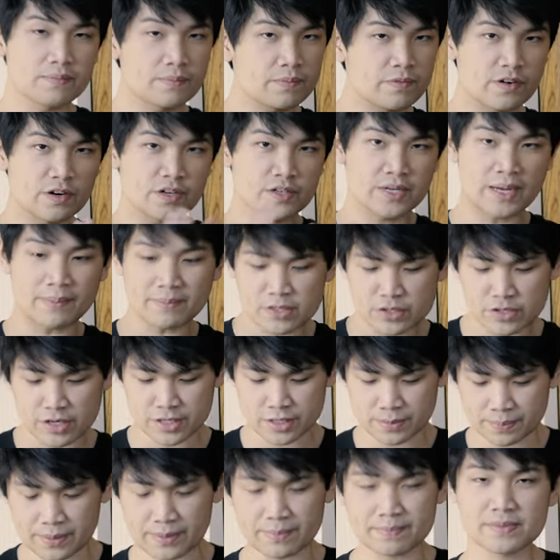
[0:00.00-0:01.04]
for
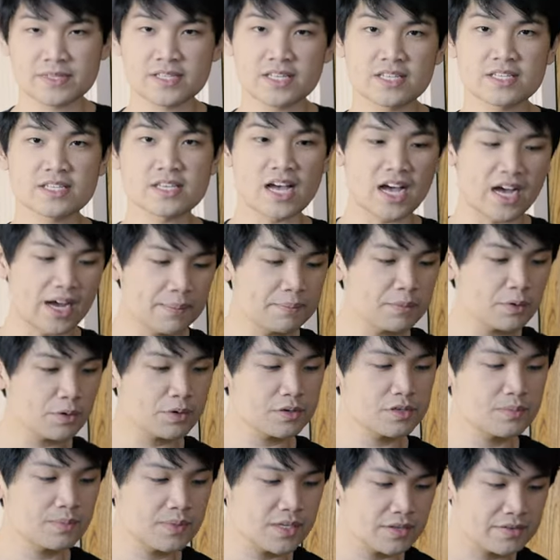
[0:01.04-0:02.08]
demonstration purposes, I'm
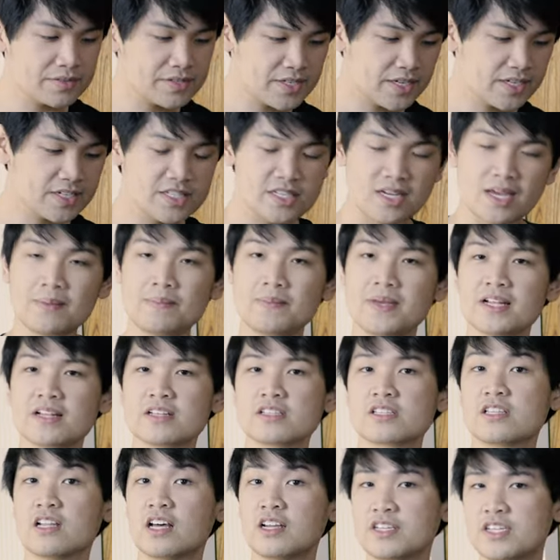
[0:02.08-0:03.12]
going to be using
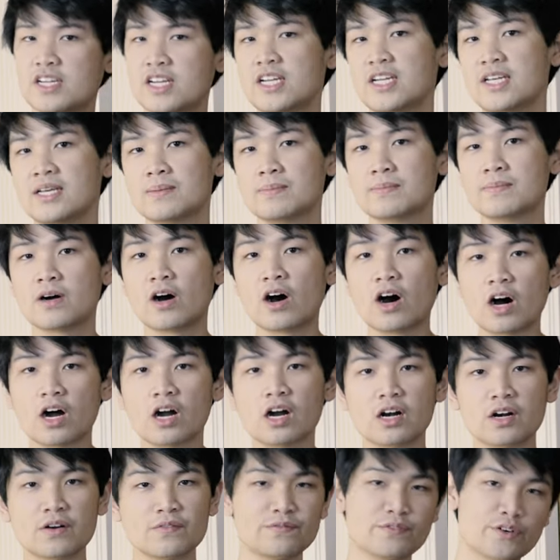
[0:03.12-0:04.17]
Damian's Londinium
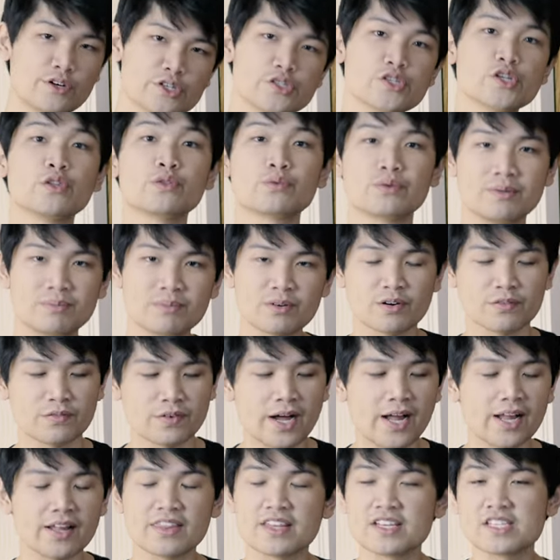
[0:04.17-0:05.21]
R version 3 profile.